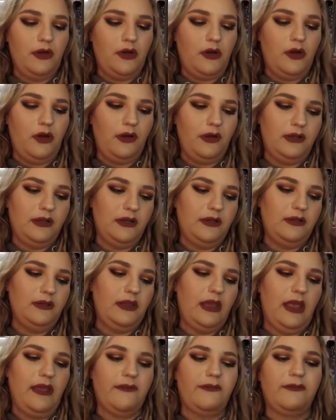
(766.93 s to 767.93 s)
on
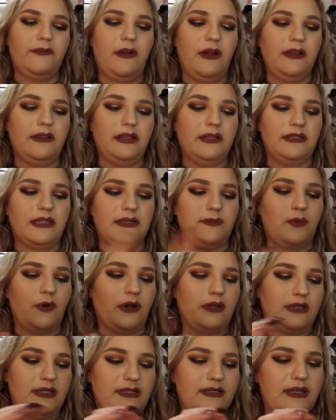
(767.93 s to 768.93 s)
the front that says
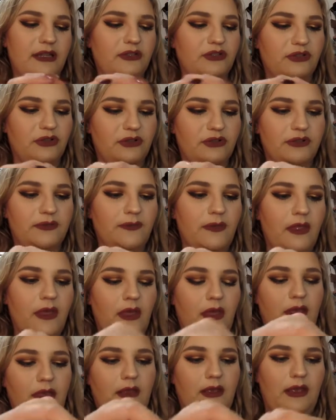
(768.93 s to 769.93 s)
Bronze Essentials.
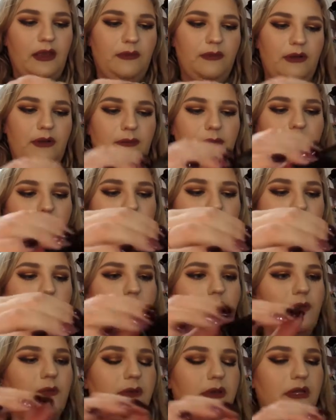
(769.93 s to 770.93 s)
And I'm going to pop it
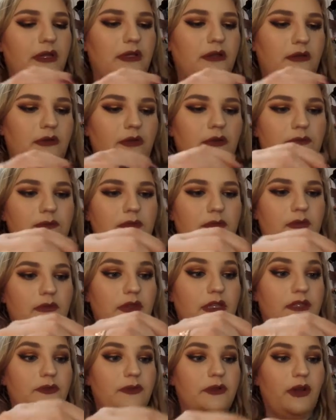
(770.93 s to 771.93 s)
open.
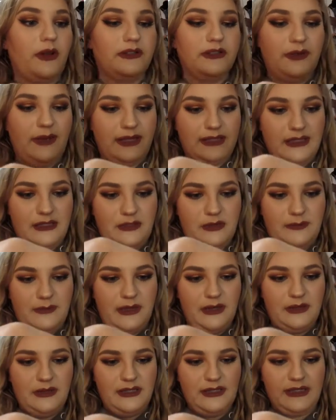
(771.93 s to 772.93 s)
This one also has a little
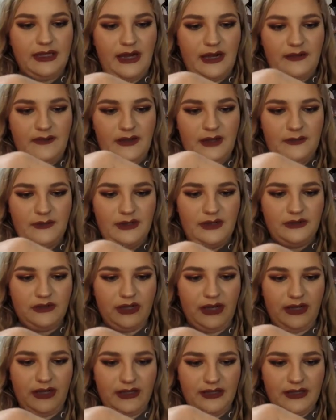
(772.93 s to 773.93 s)
mirror inside of it. I'm going to
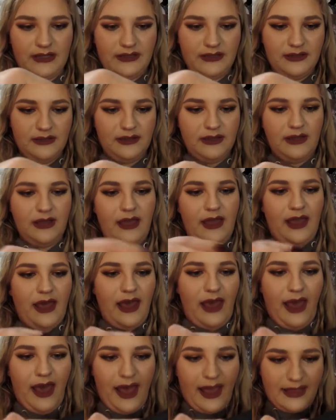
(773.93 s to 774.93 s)
try and get this.
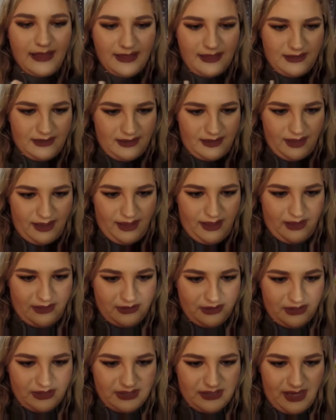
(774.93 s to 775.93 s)
I
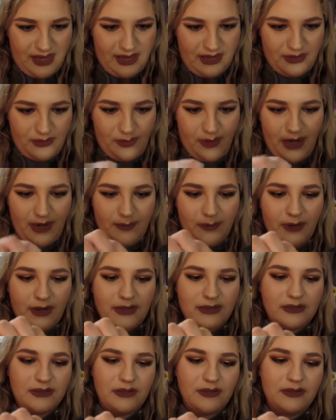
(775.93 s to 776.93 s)
understand why
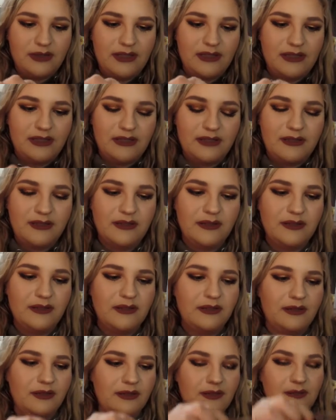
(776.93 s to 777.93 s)
brands do this,
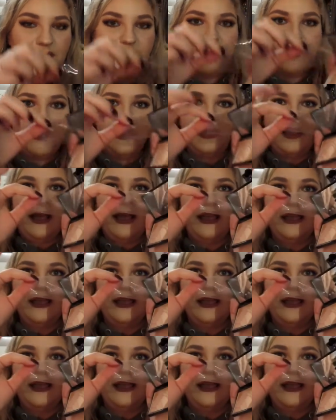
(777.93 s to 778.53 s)
but